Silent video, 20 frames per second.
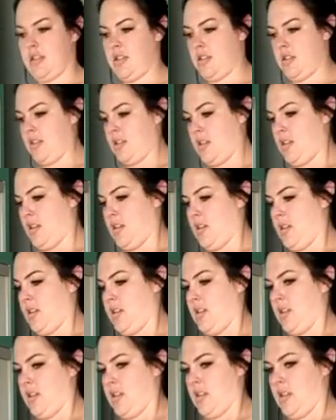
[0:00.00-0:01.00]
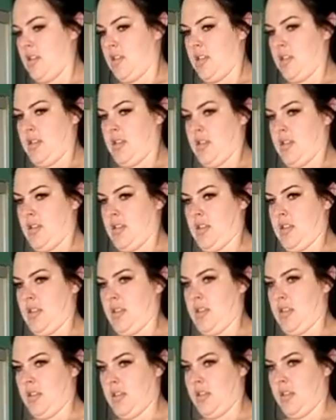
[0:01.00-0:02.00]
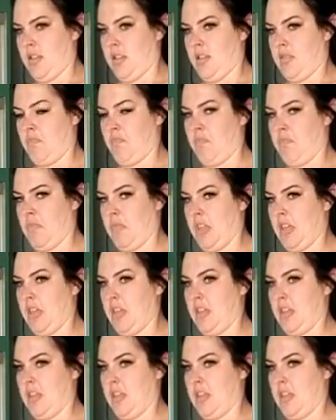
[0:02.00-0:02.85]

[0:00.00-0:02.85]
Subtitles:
(silence)